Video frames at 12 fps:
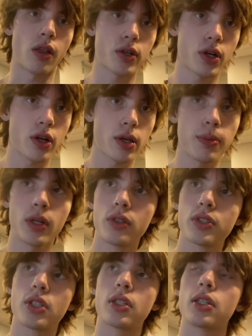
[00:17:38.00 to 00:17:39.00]
other Guardy
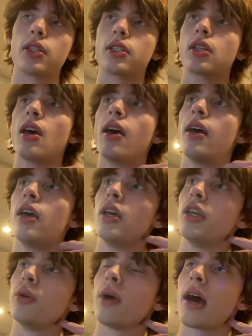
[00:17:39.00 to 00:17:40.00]
builds, just because
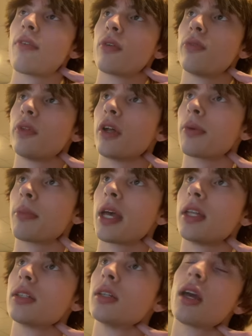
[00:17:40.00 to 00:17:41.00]
you have the Flutter
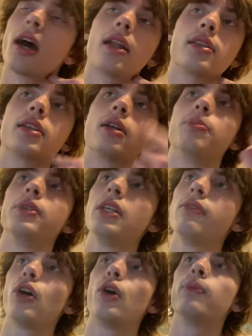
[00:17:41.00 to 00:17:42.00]
Mane to kind of set up
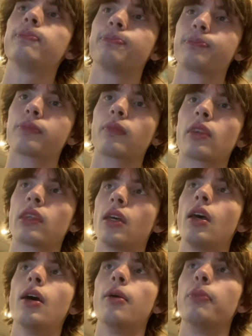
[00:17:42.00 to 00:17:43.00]
Devo.
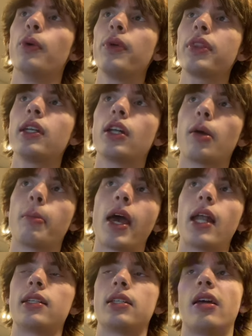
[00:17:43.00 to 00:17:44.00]
But with the
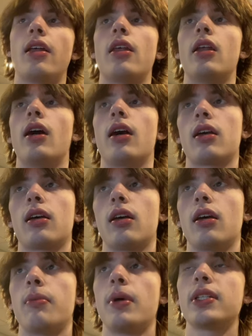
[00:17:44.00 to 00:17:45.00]
Darmanitan in the deck,
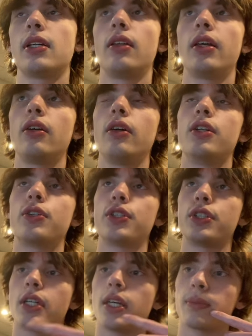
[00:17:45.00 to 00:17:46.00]
it makes it a little
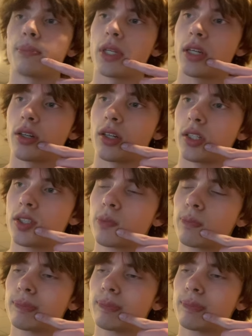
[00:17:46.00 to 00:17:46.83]
interesting because